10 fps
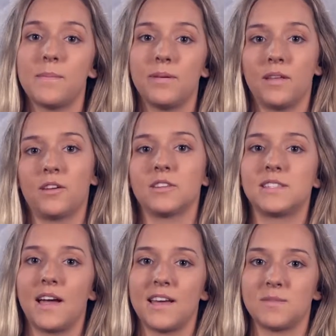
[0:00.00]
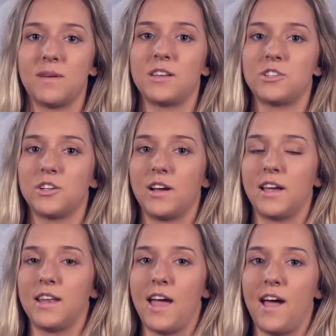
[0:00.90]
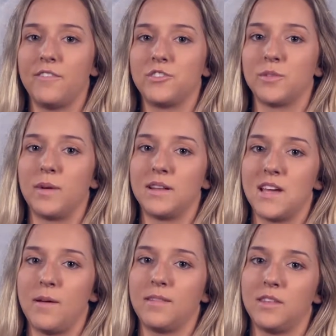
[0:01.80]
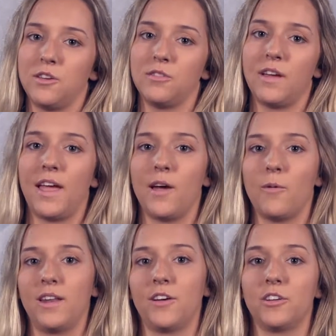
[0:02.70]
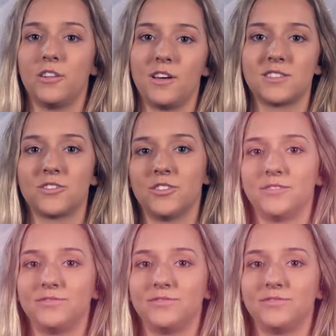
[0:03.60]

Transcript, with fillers: a political science major and after my time at the U of A, I want to go to law school.